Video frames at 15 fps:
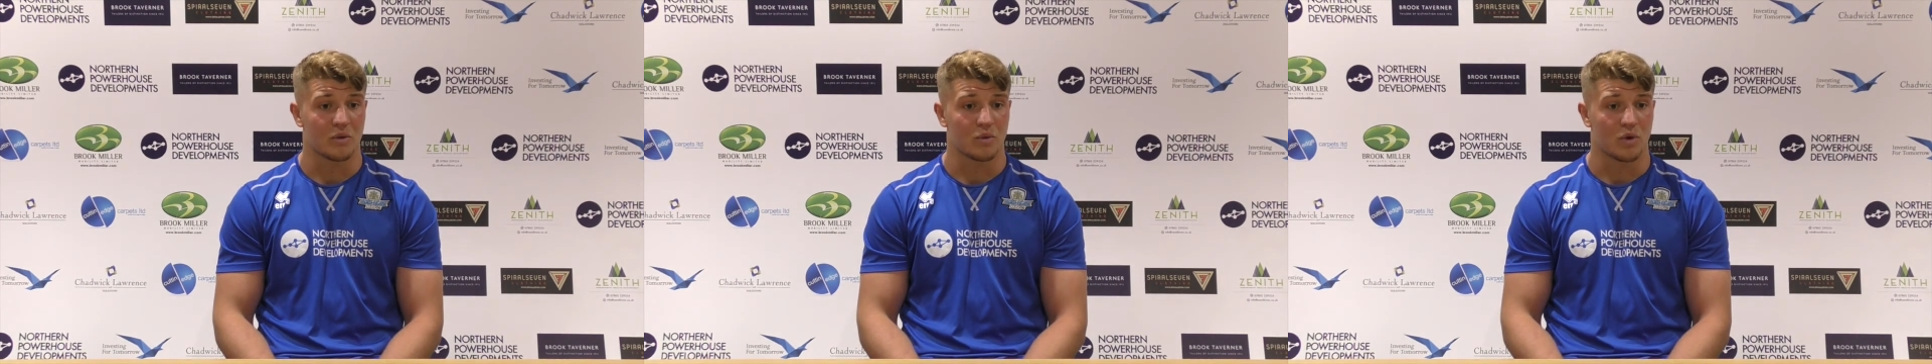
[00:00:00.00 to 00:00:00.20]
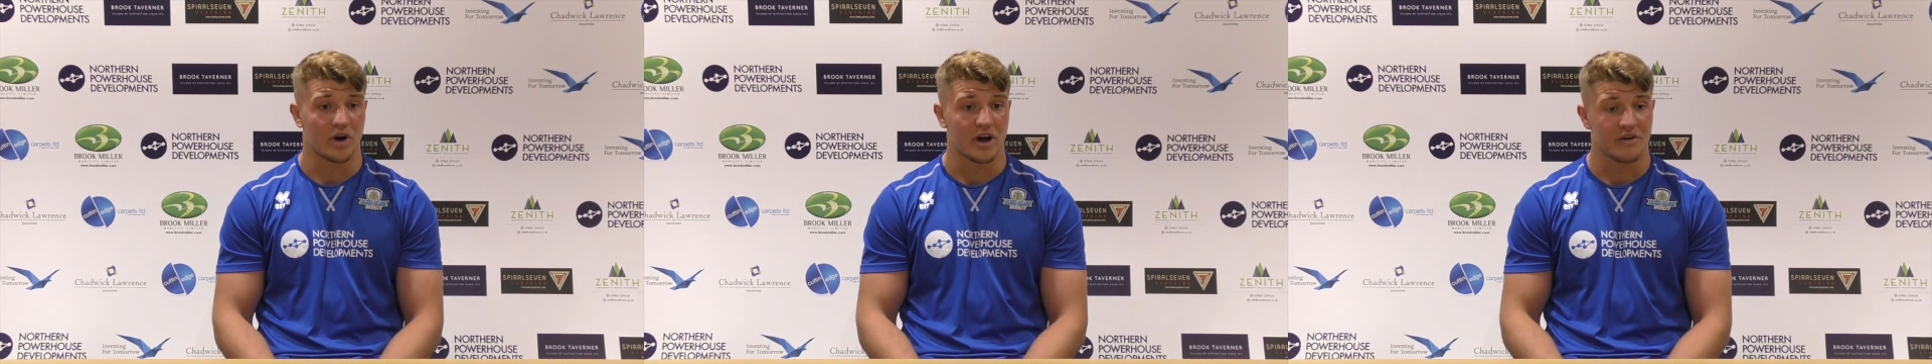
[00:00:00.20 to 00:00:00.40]

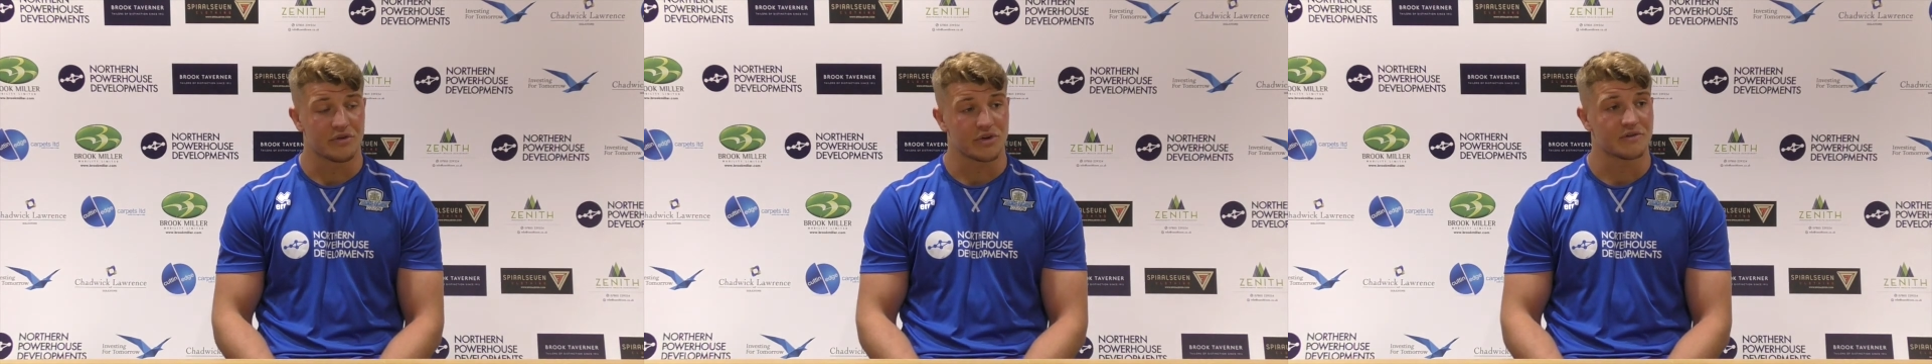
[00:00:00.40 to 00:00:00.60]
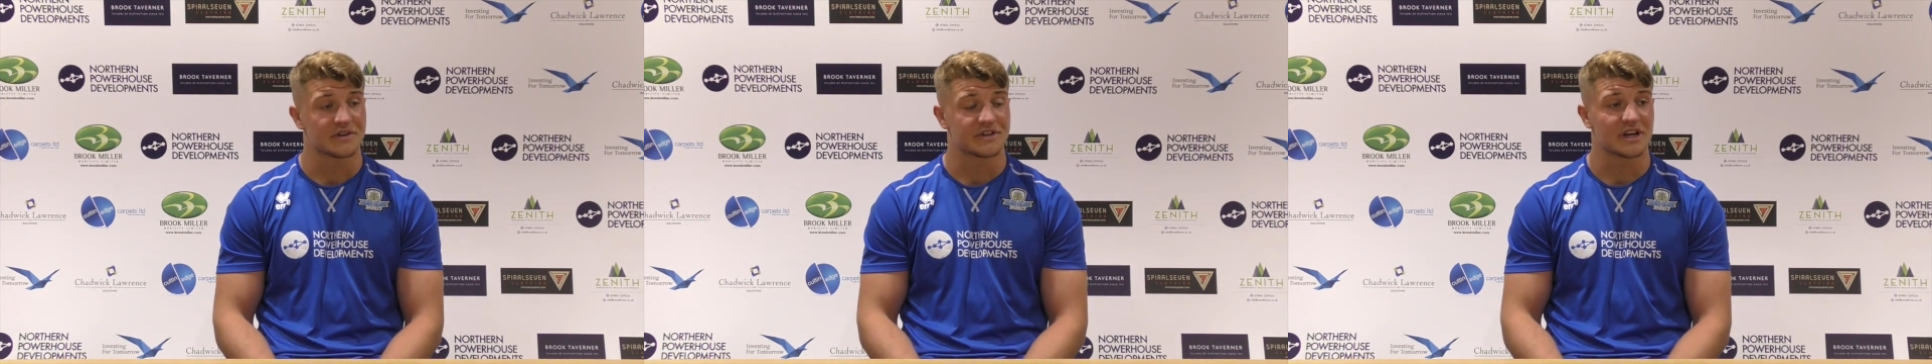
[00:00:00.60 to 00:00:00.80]
what
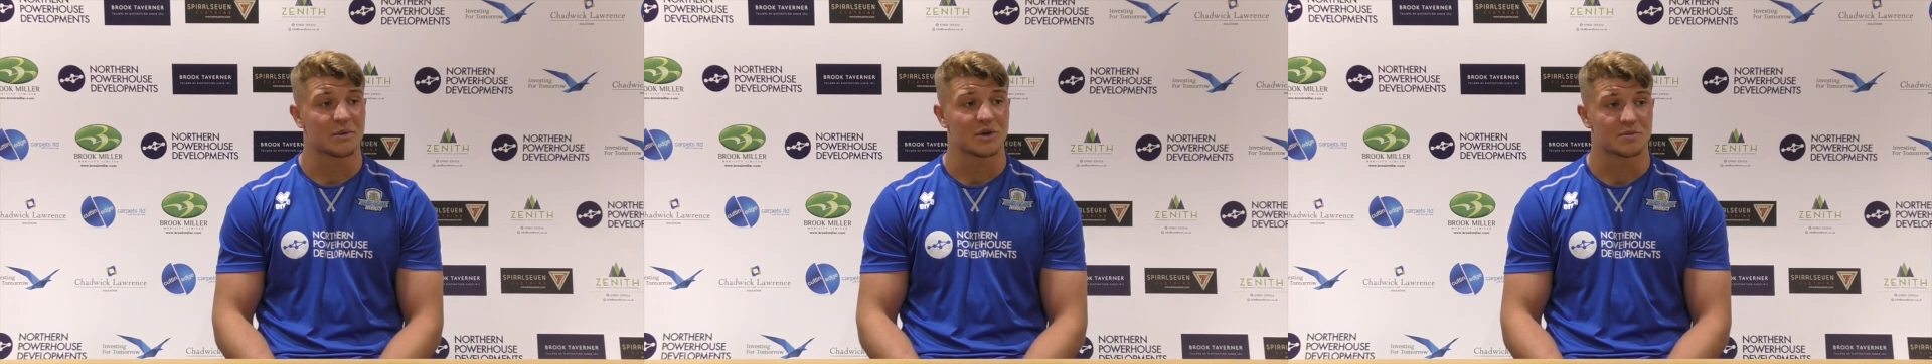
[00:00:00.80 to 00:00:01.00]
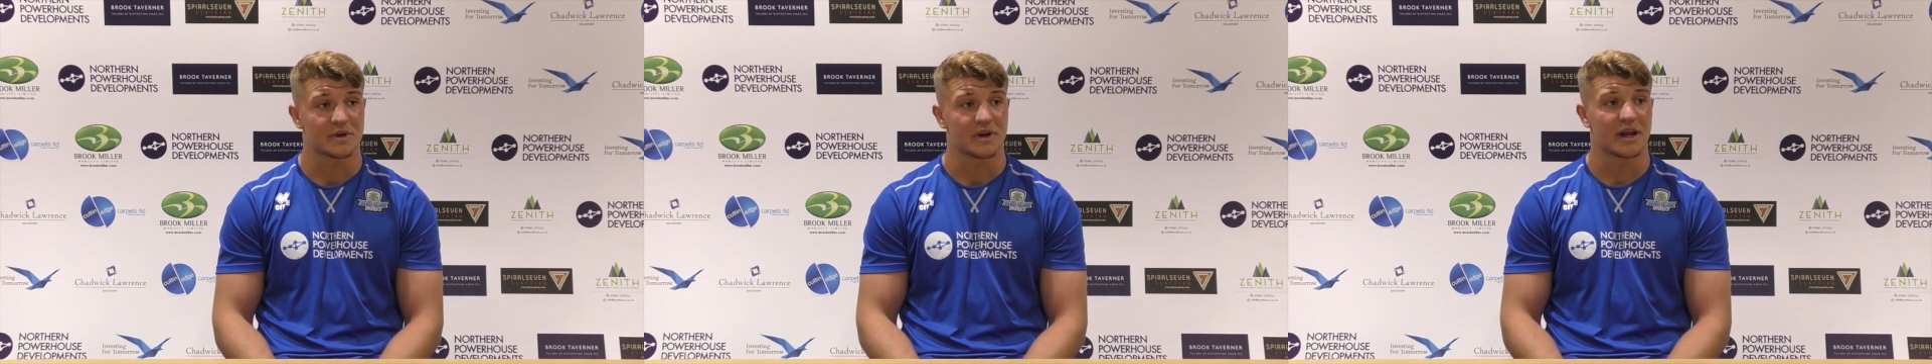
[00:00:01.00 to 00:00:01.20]
every other team
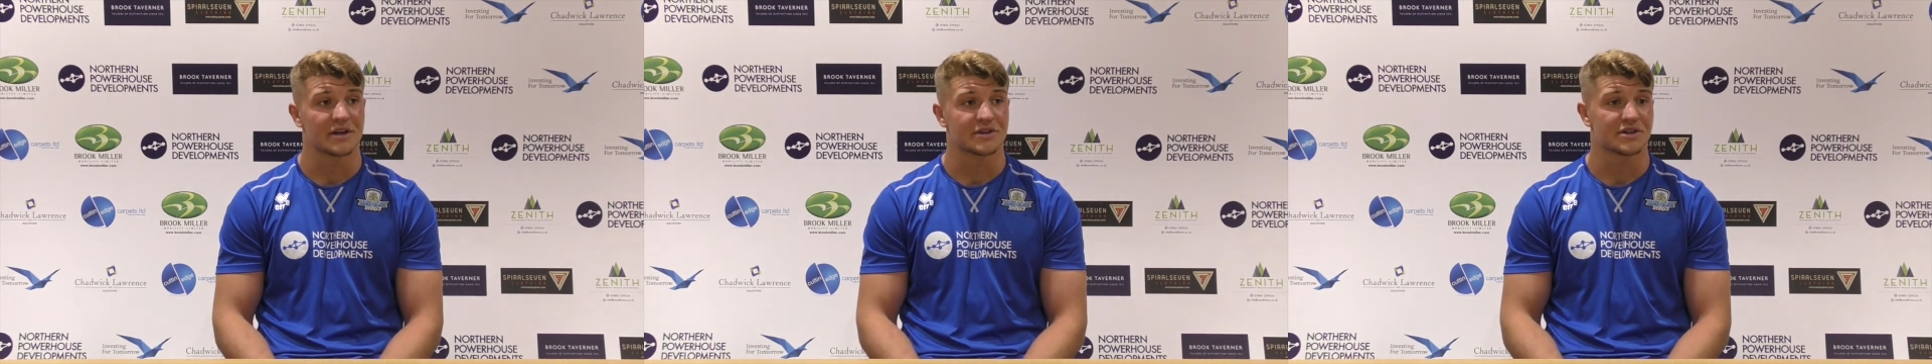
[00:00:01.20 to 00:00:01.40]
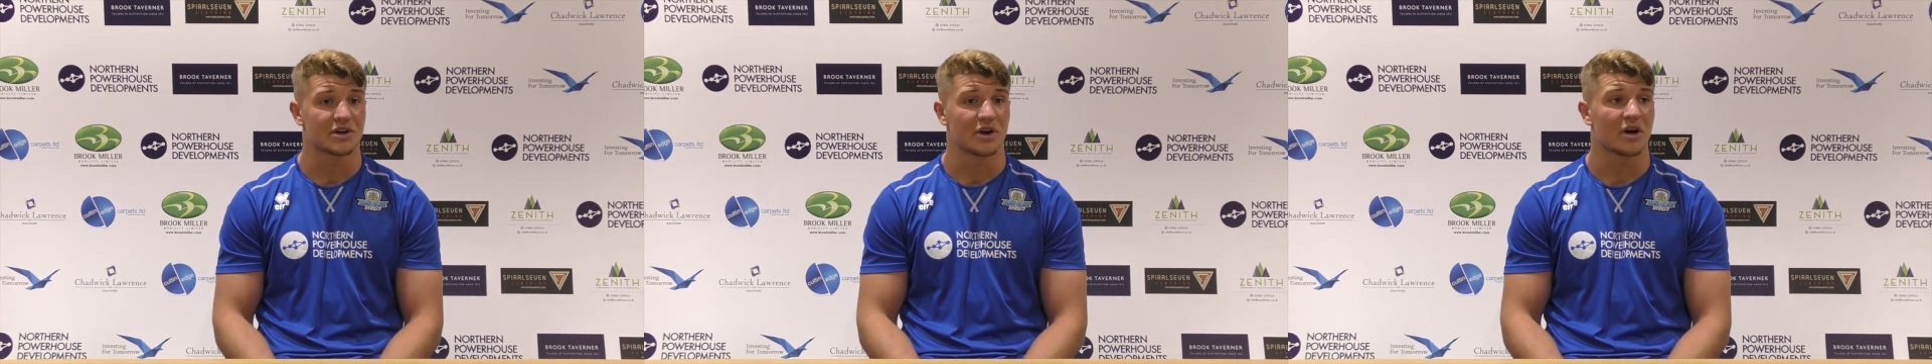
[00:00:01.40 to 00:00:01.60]
in this middle
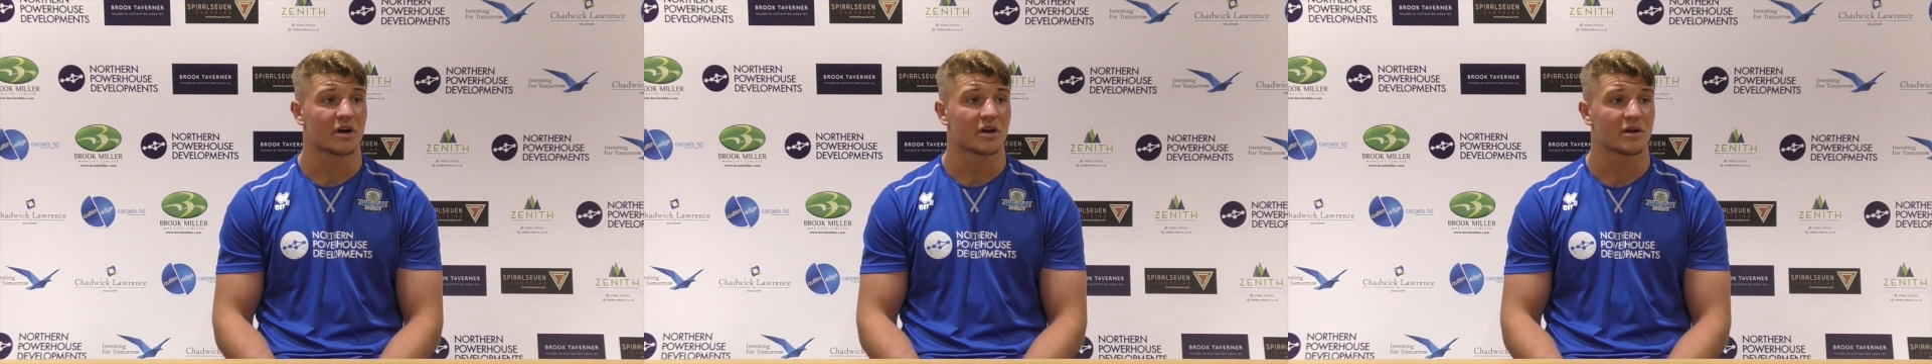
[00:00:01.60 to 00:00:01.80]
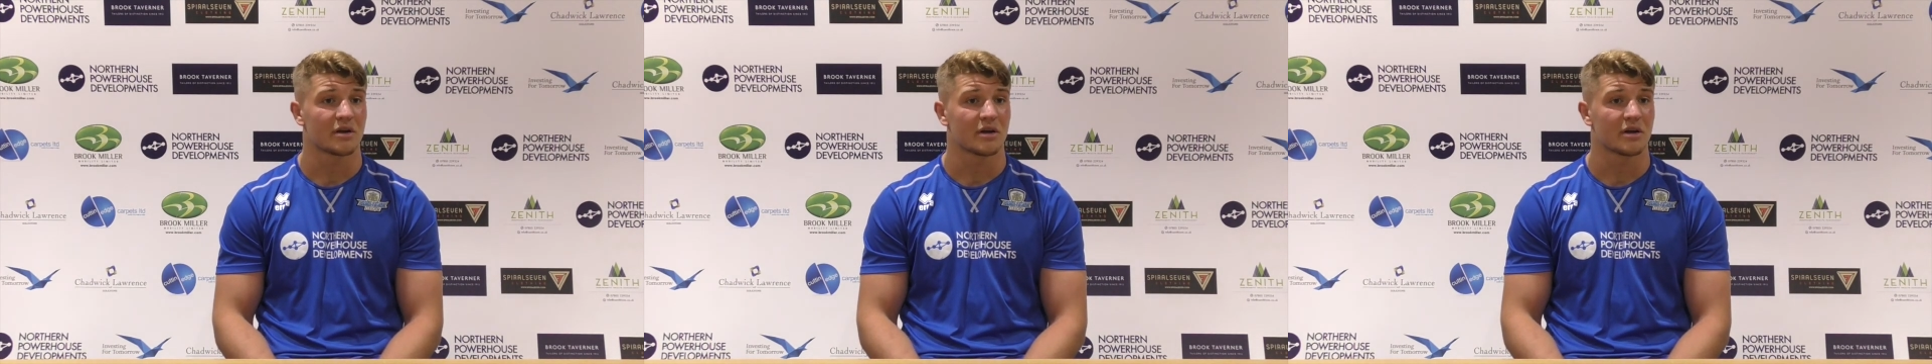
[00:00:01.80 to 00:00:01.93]
eight has got,